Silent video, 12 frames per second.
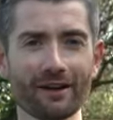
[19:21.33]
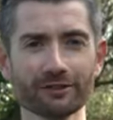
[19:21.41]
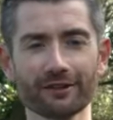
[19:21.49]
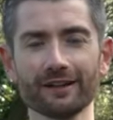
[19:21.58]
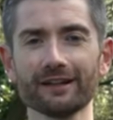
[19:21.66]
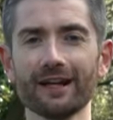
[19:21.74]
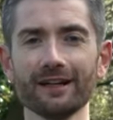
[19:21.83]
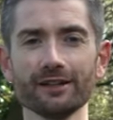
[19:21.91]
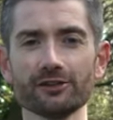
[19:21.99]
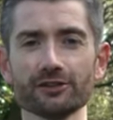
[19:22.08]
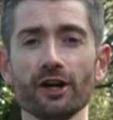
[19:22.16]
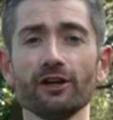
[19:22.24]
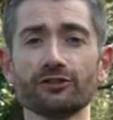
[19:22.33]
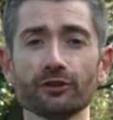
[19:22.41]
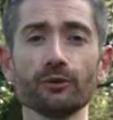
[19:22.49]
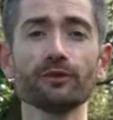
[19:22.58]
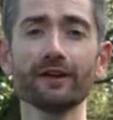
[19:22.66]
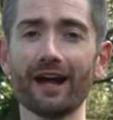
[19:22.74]
everything lies,
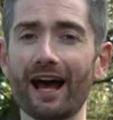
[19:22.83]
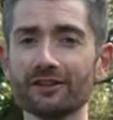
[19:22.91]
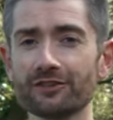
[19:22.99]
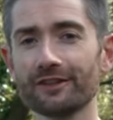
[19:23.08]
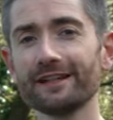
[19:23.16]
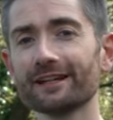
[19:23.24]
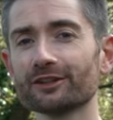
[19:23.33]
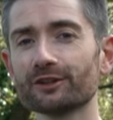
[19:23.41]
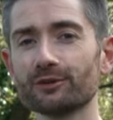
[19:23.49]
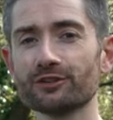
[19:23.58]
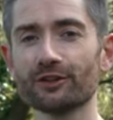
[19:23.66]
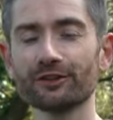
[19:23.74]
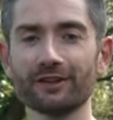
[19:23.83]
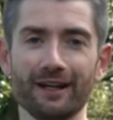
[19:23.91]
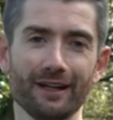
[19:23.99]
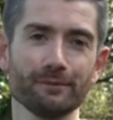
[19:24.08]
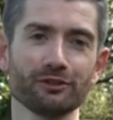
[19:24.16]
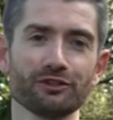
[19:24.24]
so that as the year goes on
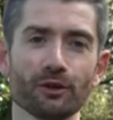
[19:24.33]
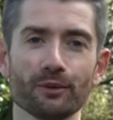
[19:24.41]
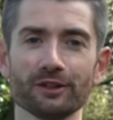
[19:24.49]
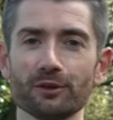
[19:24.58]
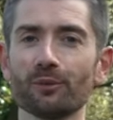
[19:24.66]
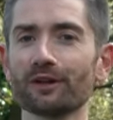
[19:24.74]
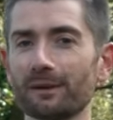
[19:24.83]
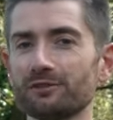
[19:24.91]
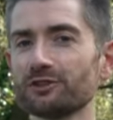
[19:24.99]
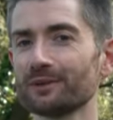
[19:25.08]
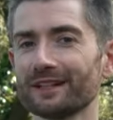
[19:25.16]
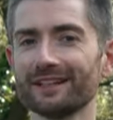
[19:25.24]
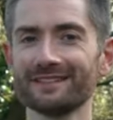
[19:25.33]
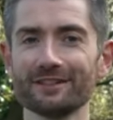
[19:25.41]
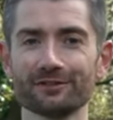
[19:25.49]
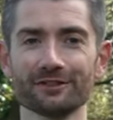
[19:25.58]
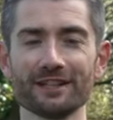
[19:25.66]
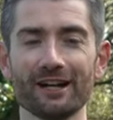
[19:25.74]
and I'm showing you what I'm doing in
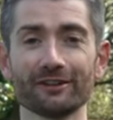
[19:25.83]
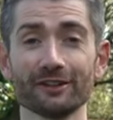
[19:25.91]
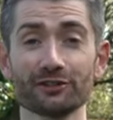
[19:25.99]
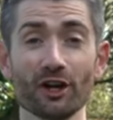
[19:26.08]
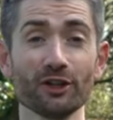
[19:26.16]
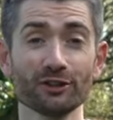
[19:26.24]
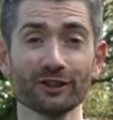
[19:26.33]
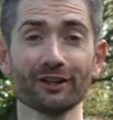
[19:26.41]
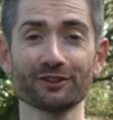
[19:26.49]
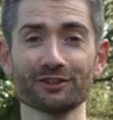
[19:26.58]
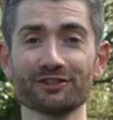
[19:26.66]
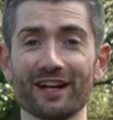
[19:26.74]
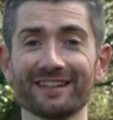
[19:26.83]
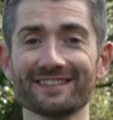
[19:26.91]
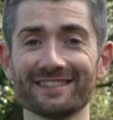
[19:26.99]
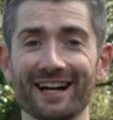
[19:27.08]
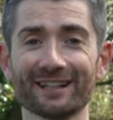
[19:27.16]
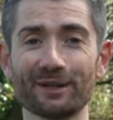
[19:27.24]
different areas, you'll understand
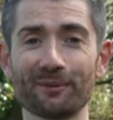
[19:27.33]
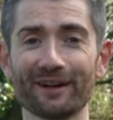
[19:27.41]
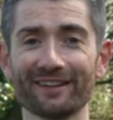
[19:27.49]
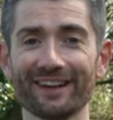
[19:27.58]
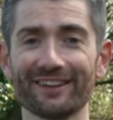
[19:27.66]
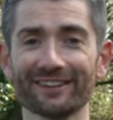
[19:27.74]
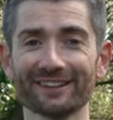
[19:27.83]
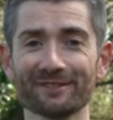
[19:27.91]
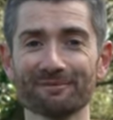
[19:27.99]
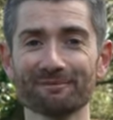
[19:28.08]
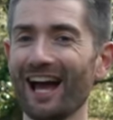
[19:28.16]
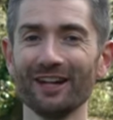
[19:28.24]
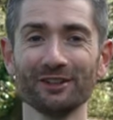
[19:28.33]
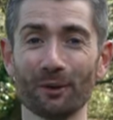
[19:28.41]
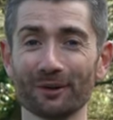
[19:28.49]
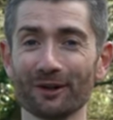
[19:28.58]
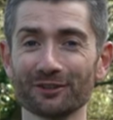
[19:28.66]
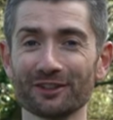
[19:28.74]
exactly where they are. Now
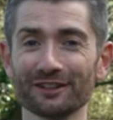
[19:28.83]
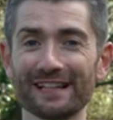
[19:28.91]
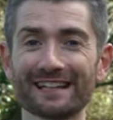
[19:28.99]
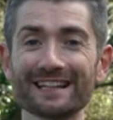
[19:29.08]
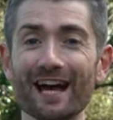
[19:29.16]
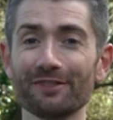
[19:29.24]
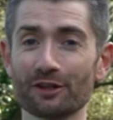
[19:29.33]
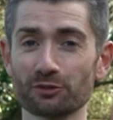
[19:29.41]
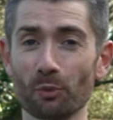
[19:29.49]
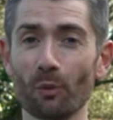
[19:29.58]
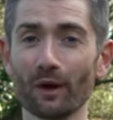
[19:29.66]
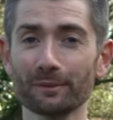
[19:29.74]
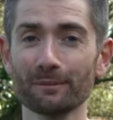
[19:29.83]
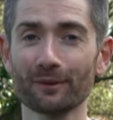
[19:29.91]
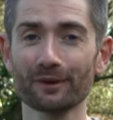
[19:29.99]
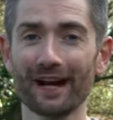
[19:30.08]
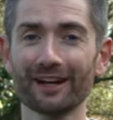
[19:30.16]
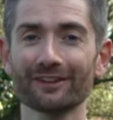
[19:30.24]
we're not done yet. There's one
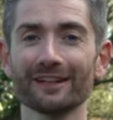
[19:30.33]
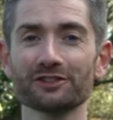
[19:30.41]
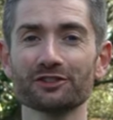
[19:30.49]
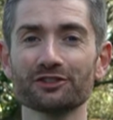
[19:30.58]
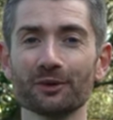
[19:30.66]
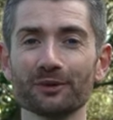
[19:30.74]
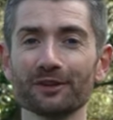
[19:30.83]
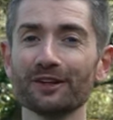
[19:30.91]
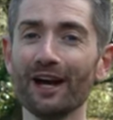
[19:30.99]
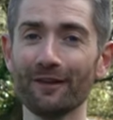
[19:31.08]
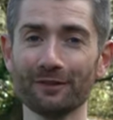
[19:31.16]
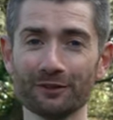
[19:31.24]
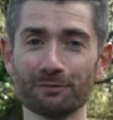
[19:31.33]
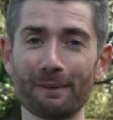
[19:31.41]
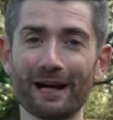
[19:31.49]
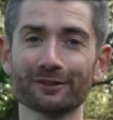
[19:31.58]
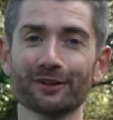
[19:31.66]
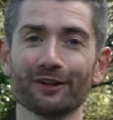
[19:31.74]
more area to show you that's
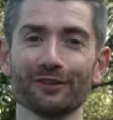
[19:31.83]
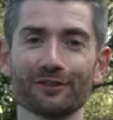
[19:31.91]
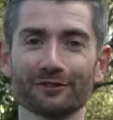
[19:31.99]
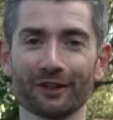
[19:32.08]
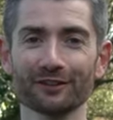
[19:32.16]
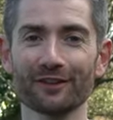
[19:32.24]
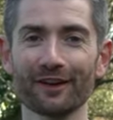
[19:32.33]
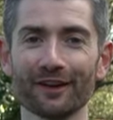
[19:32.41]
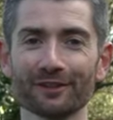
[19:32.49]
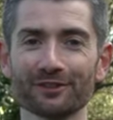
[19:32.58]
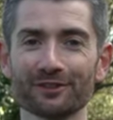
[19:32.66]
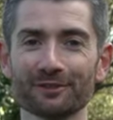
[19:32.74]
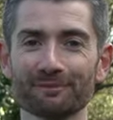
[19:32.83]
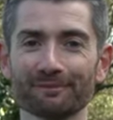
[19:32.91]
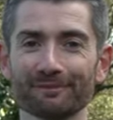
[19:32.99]
back around the front of the house.